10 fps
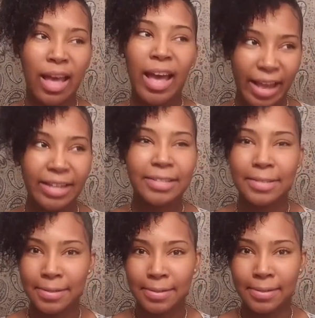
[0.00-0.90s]
a lot
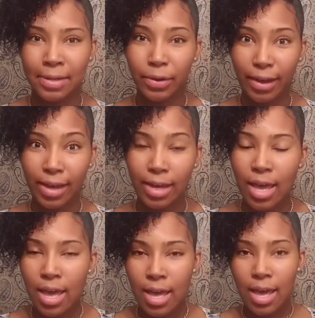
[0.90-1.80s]
okay
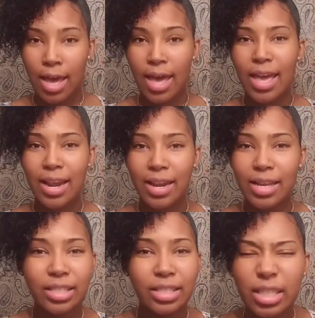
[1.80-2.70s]

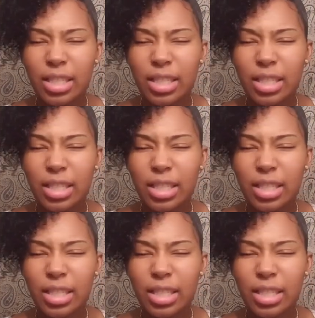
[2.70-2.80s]
and it's,